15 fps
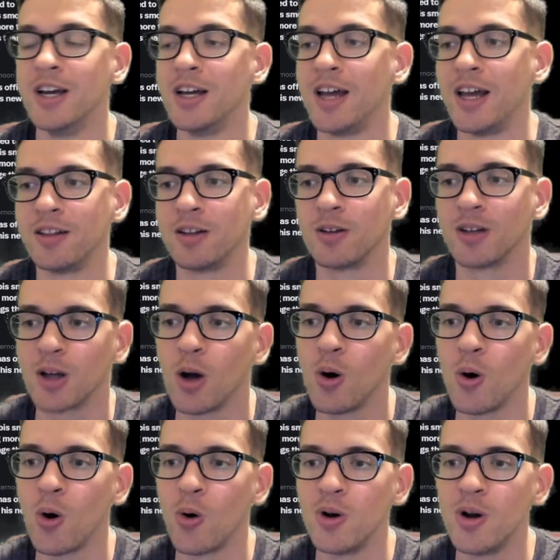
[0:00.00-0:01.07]
And then you're like,
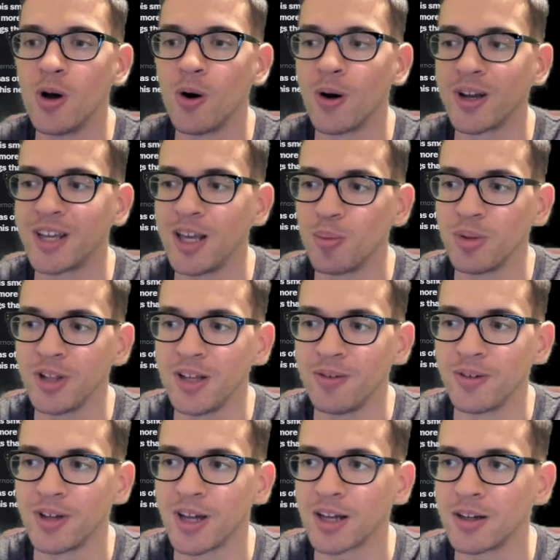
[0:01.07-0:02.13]
oh no, I can't believe it,
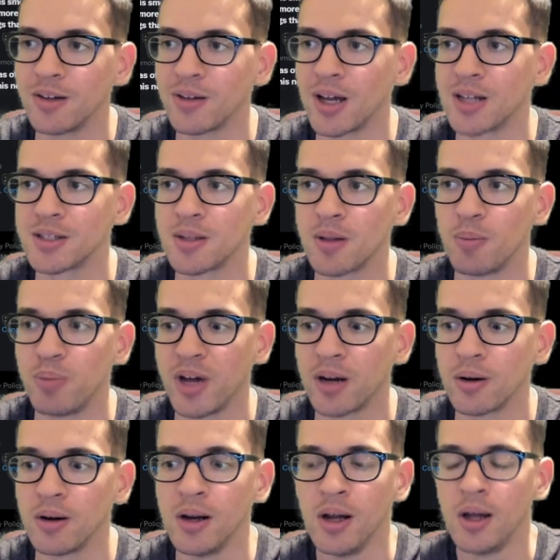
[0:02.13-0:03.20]
I could have gotten something better.